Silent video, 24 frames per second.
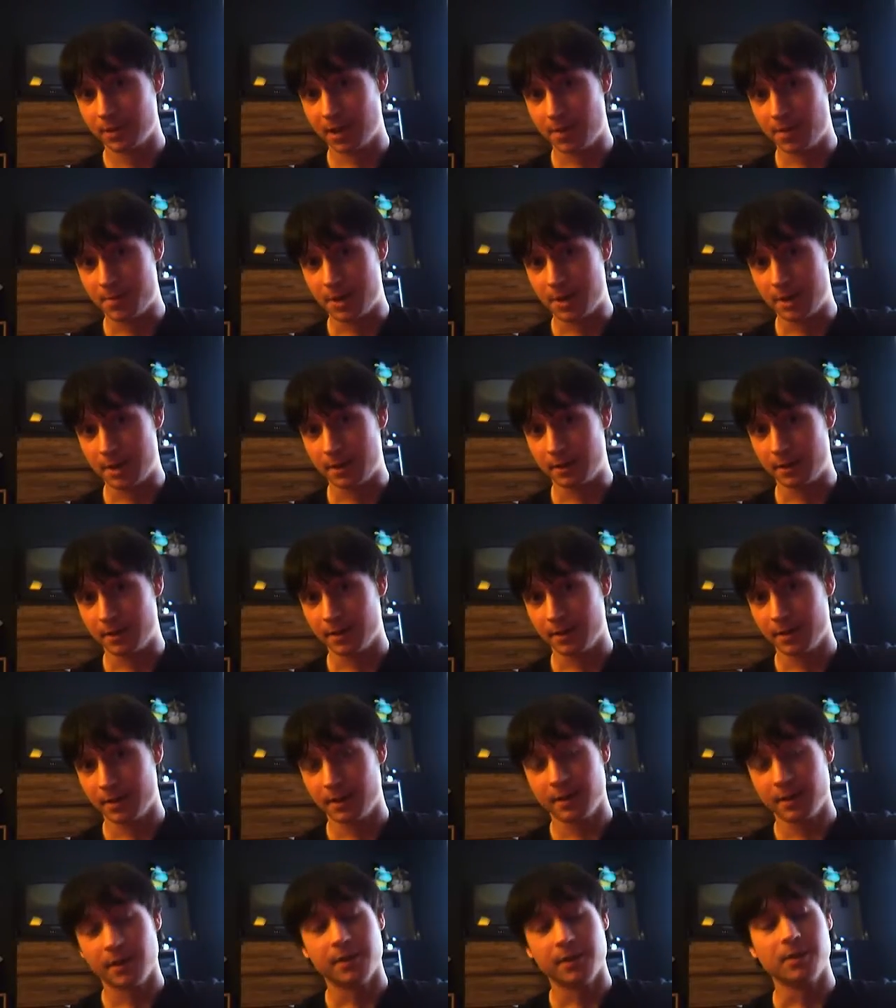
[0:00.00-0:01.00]
I mean,
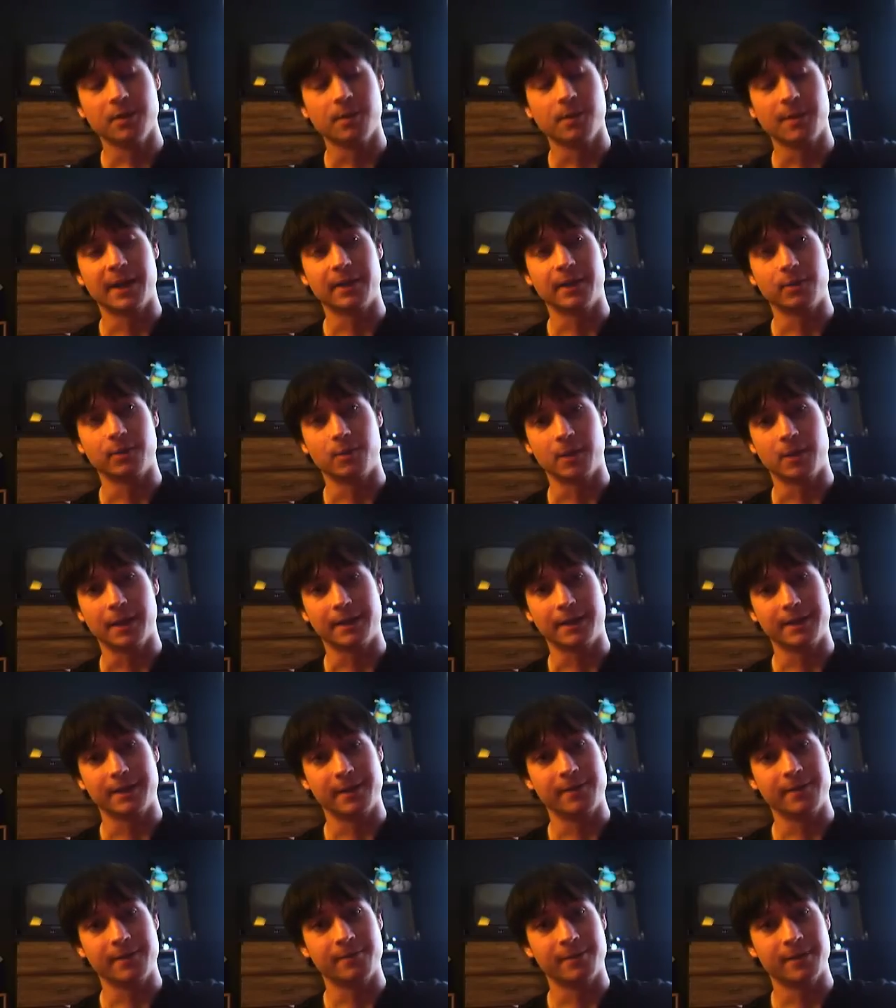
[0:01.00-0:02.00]
no matter what.
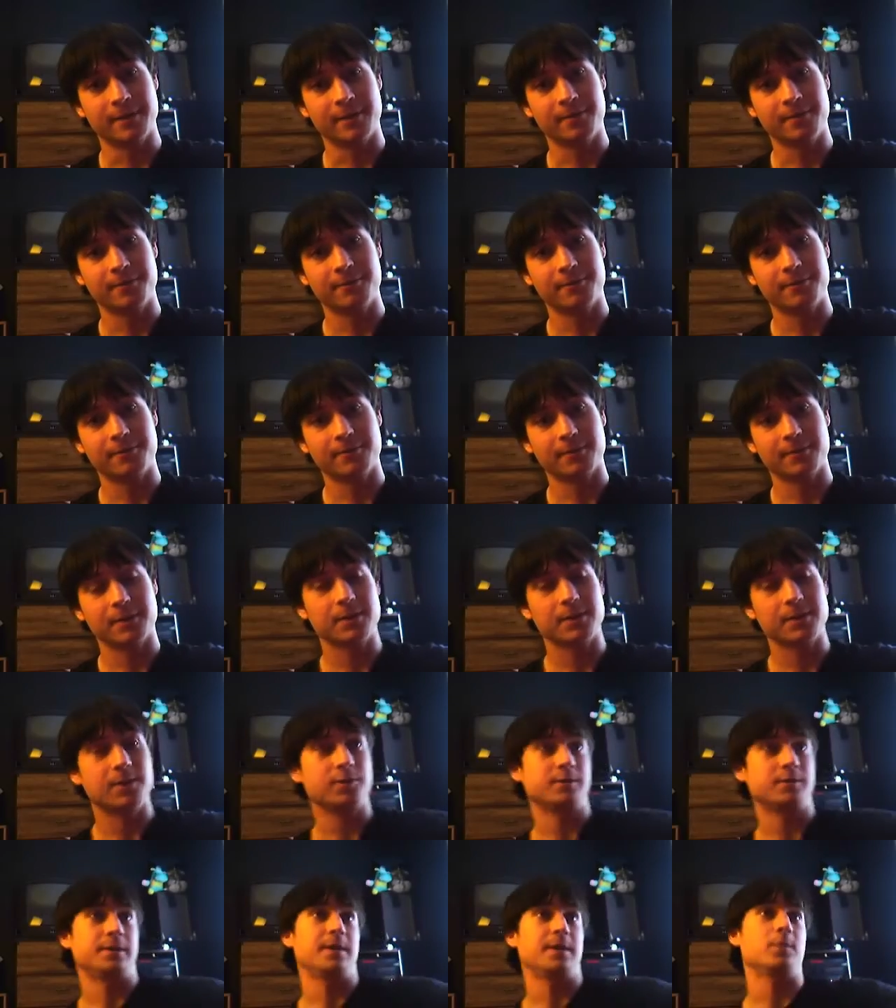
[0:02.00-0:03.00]
Even if
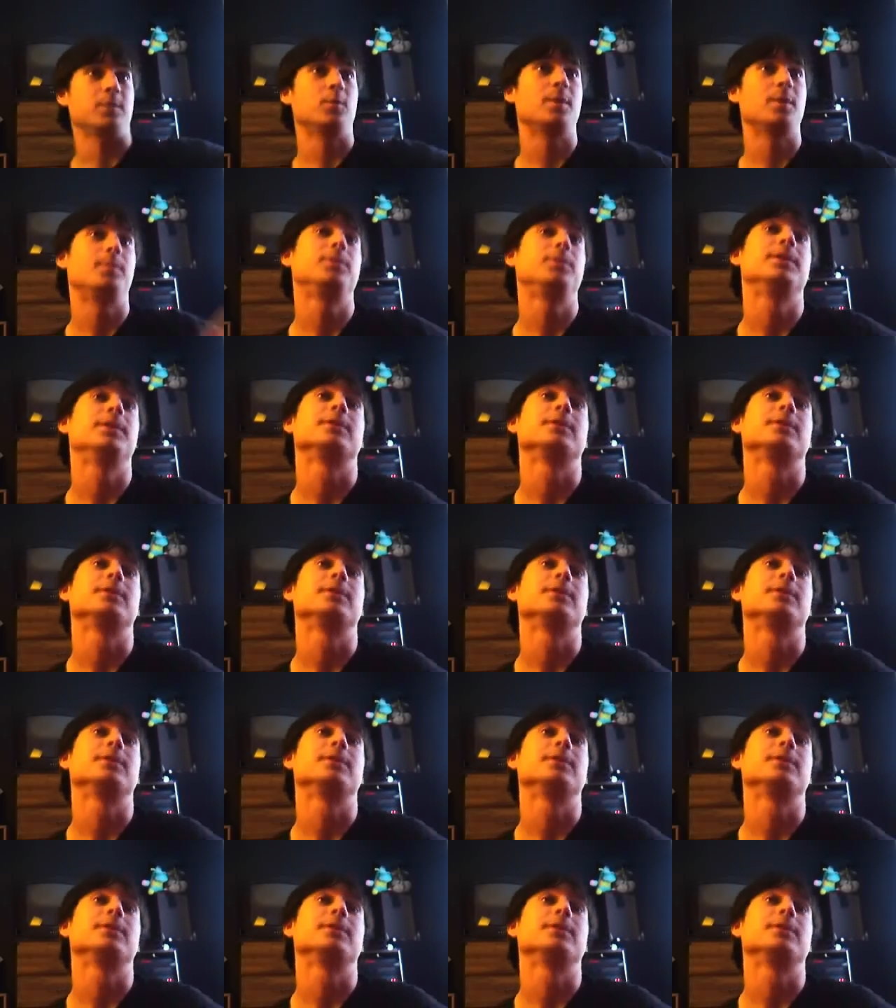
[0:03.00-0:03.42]
you say 1